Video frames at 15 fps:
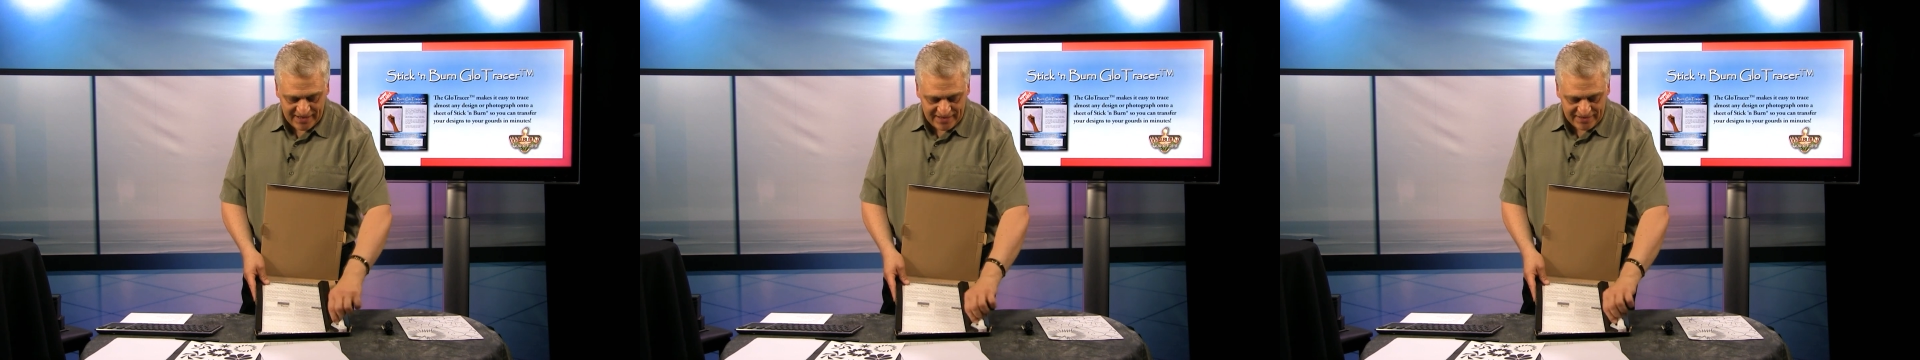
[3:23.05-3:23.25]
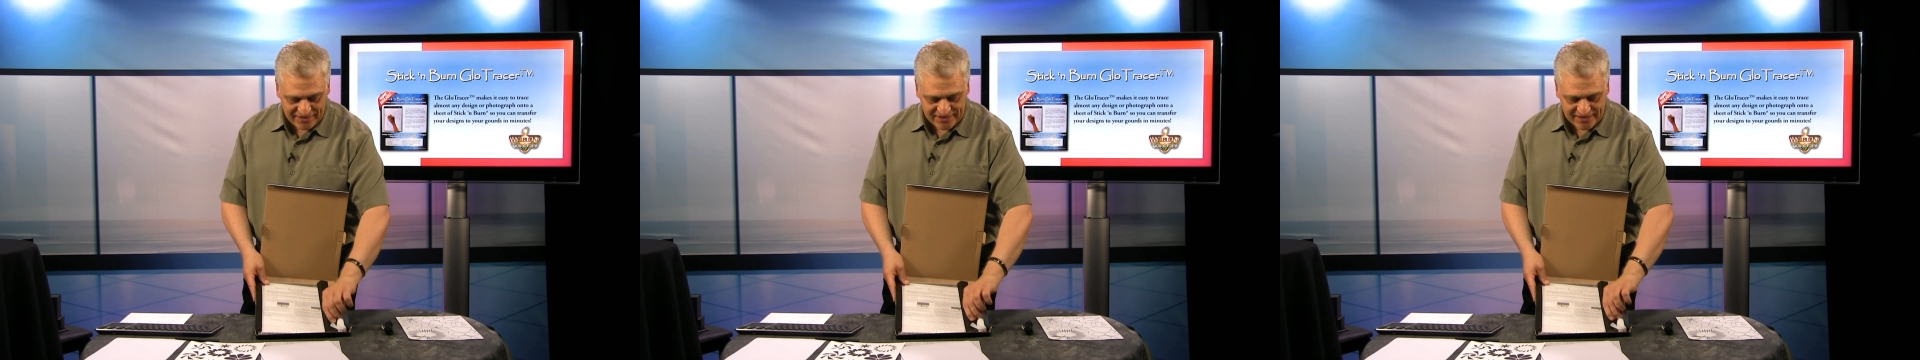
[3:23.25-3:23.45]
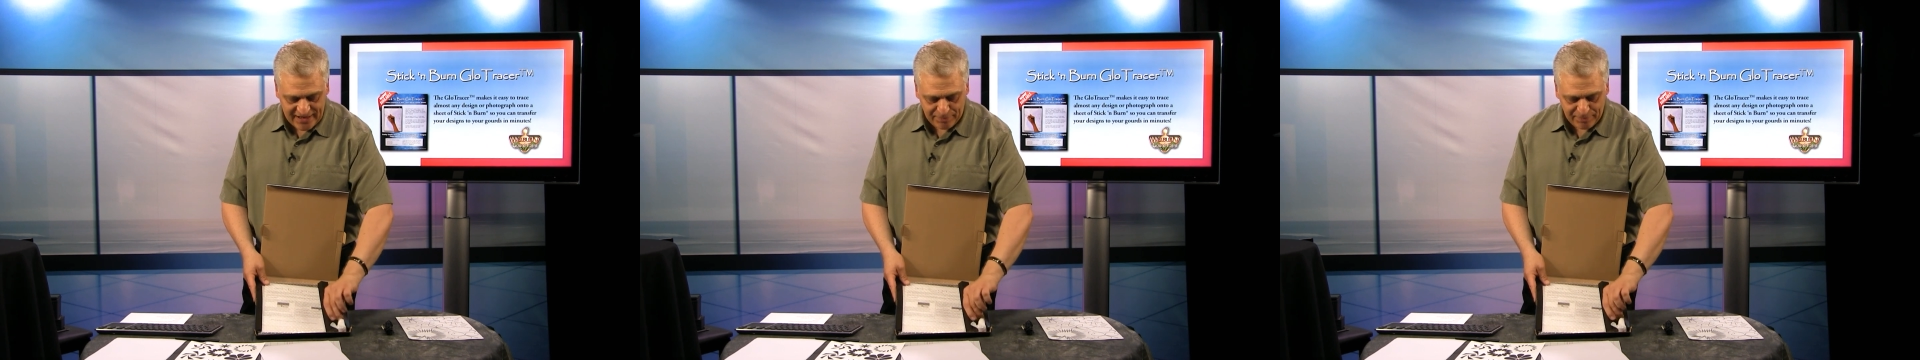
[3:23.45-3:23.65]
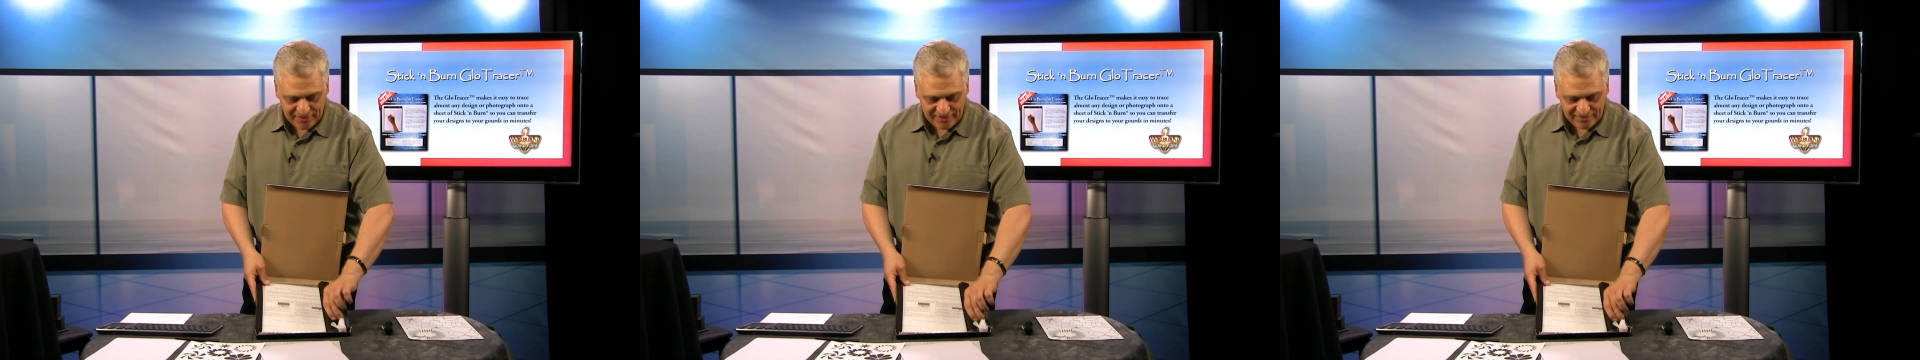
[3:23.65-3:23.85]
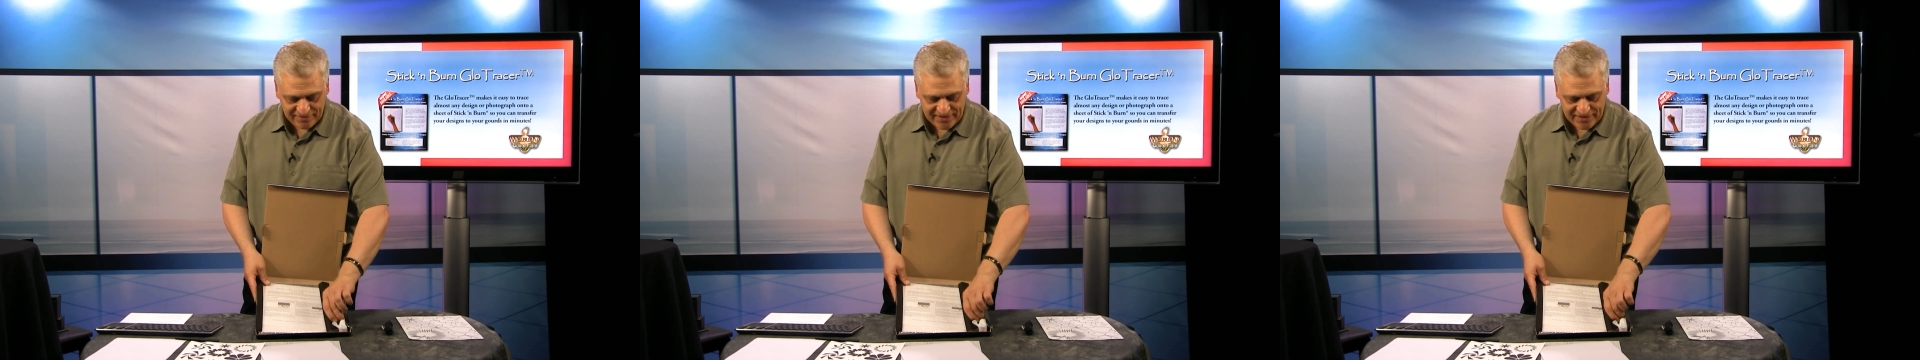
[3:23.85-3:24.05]
There's a couple
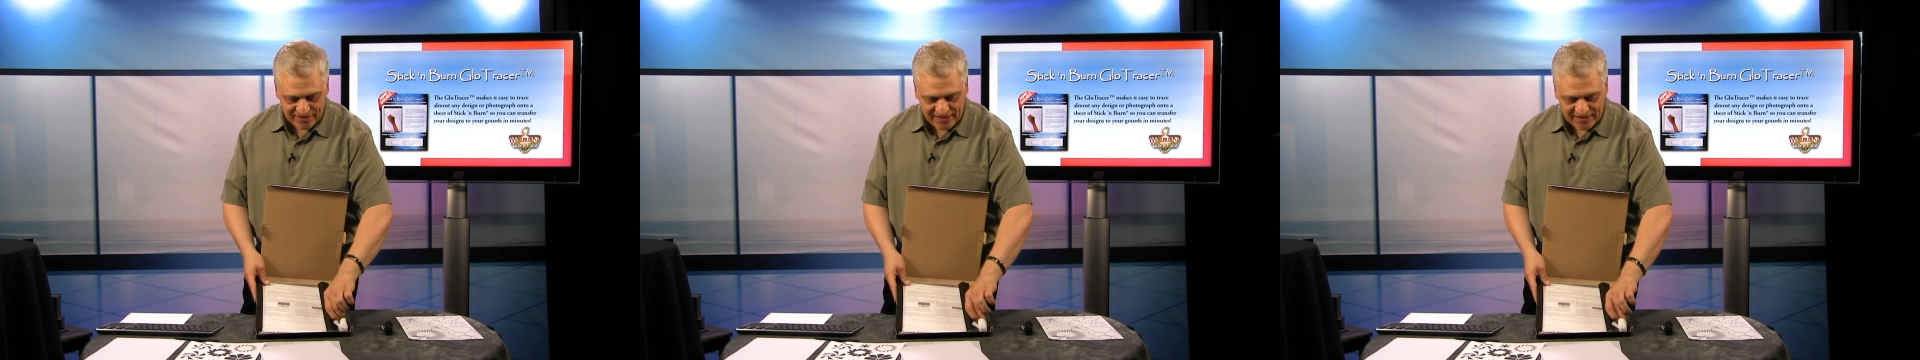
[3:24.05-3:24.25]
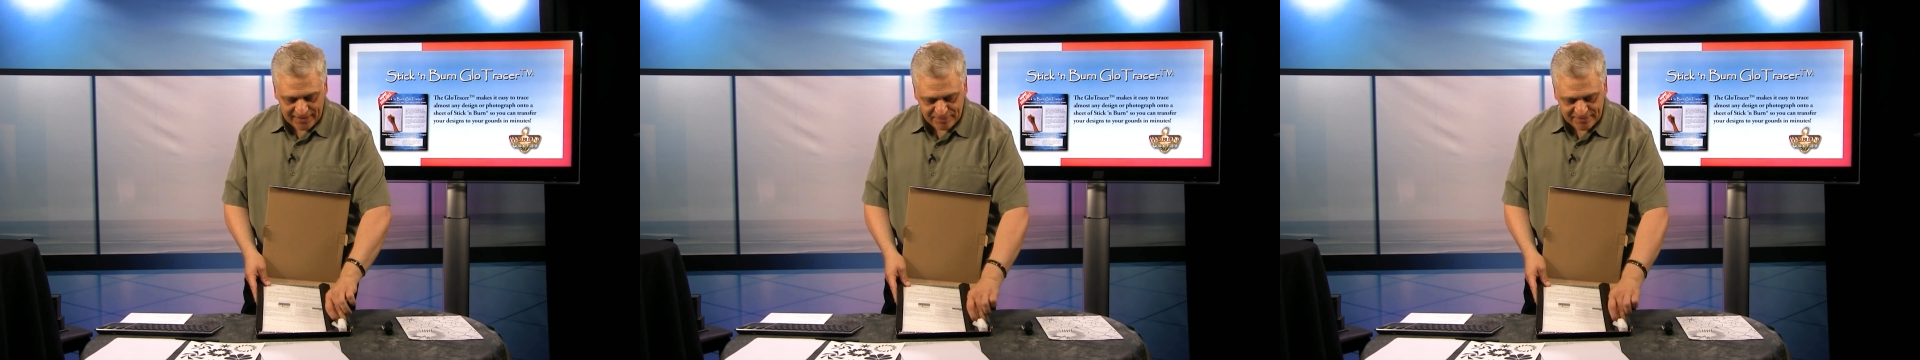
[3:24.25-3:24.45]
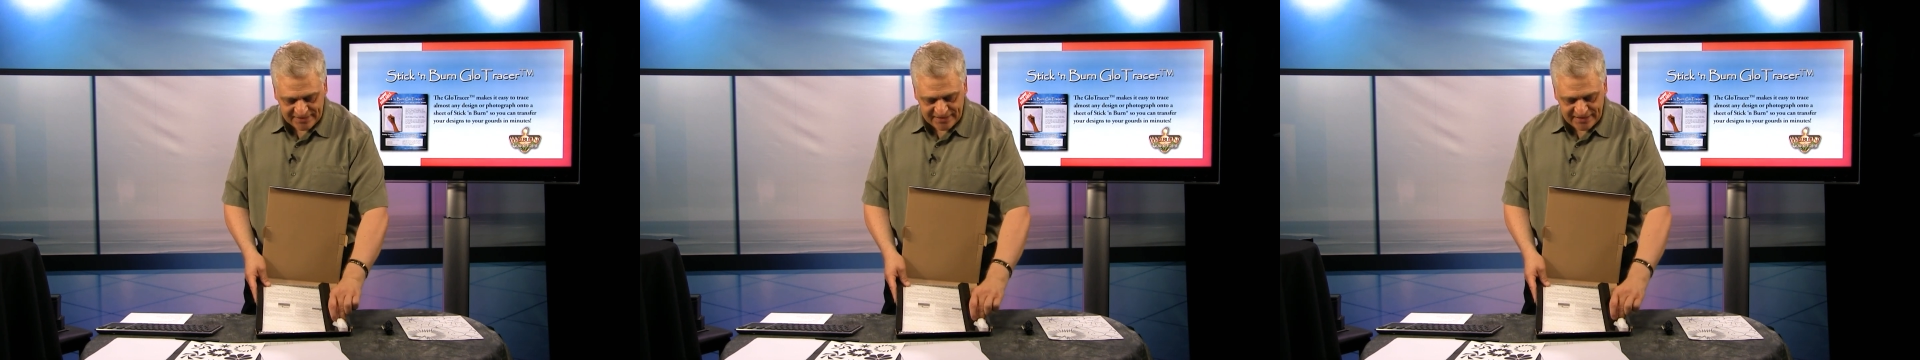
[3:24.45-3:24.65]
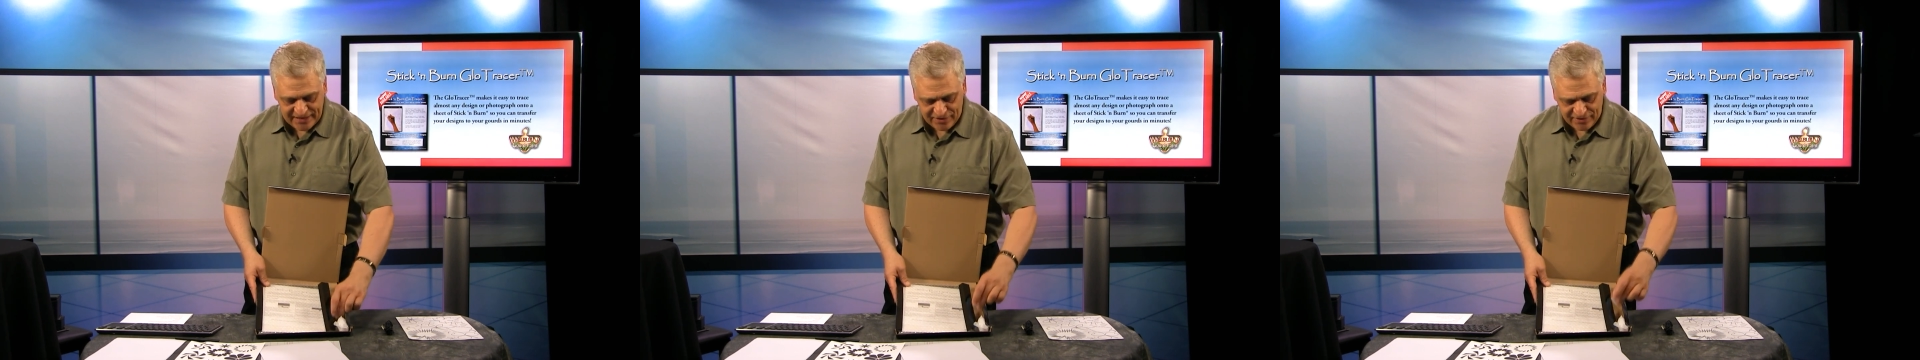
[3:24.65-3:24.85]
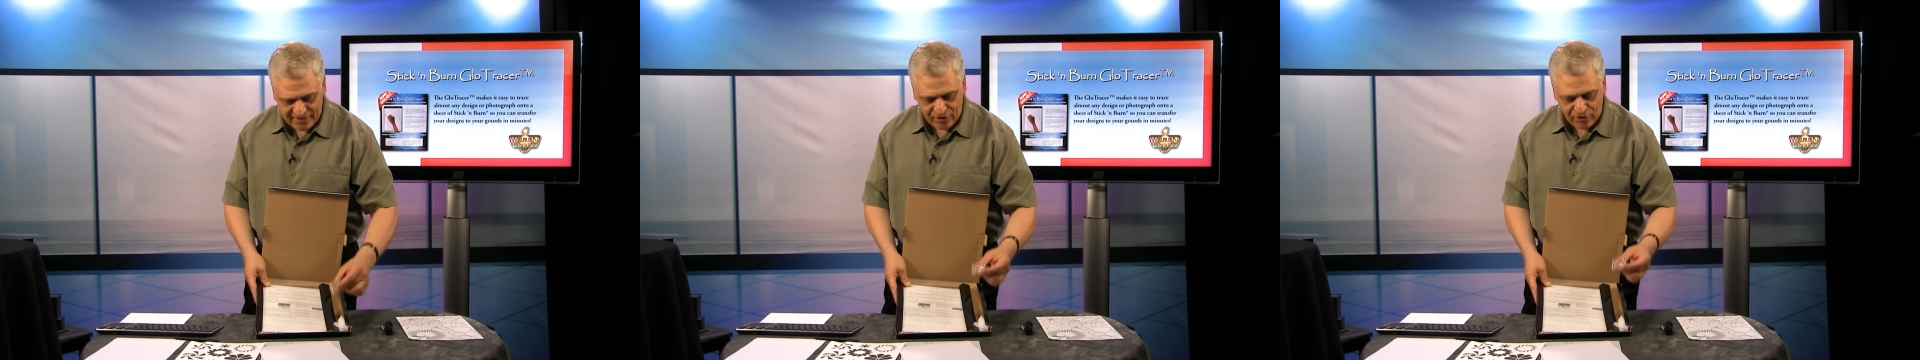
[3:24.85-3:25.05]
of little clips in
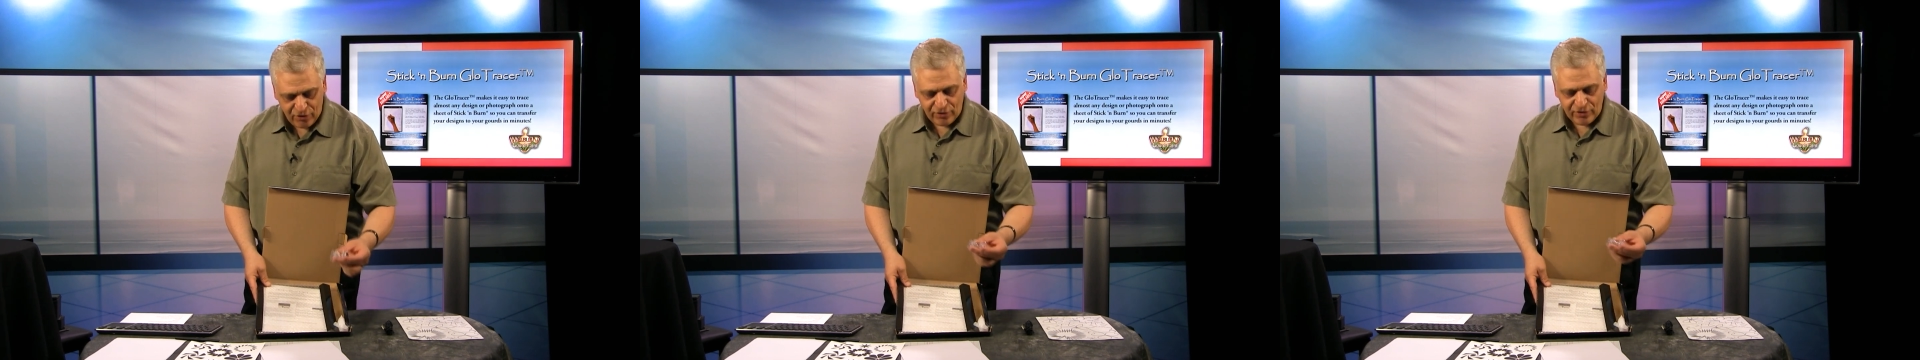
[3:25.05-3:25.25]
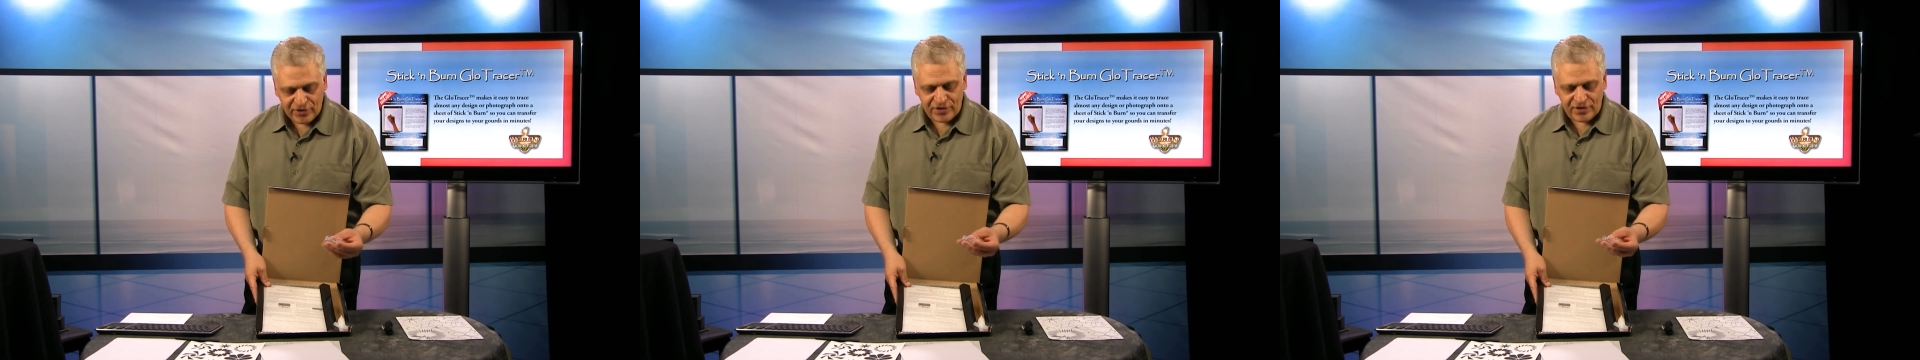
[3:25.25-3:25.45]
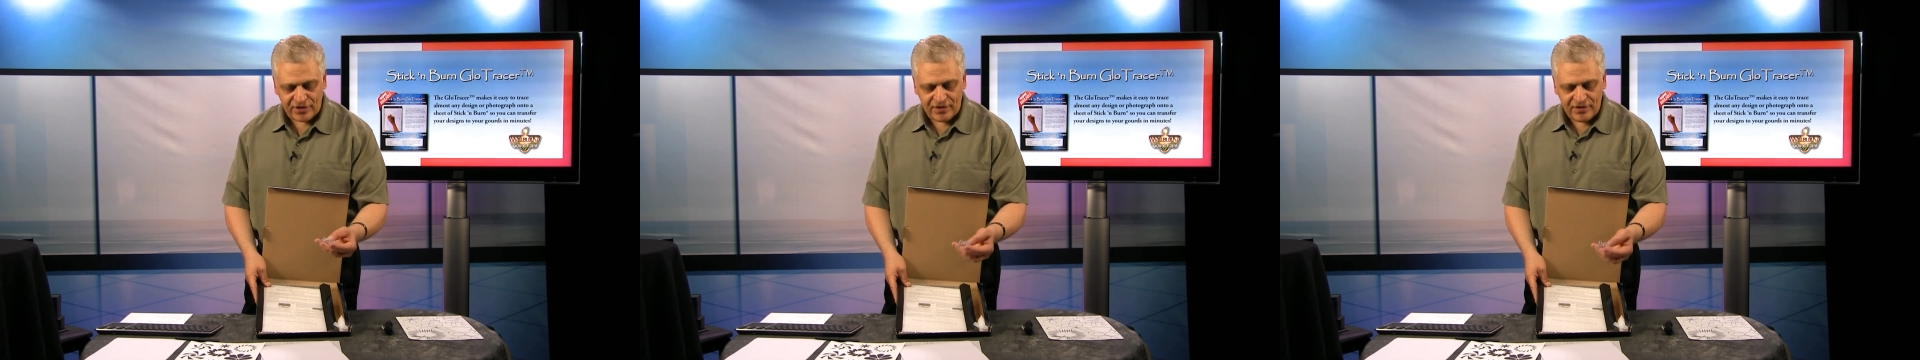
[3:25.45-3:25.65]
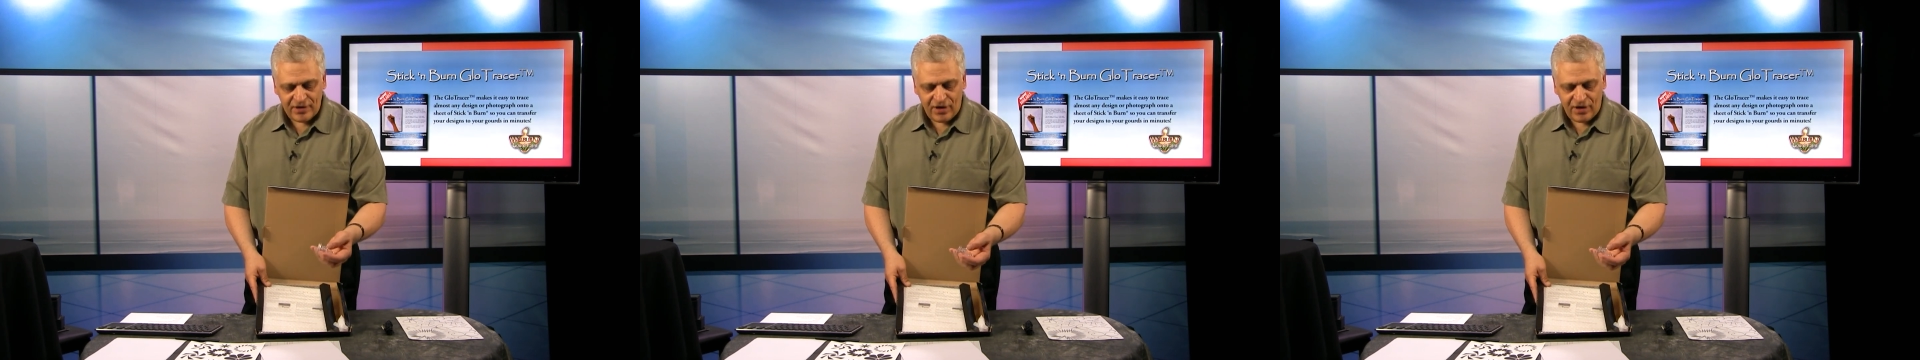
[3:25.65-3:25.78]
here that'll hold your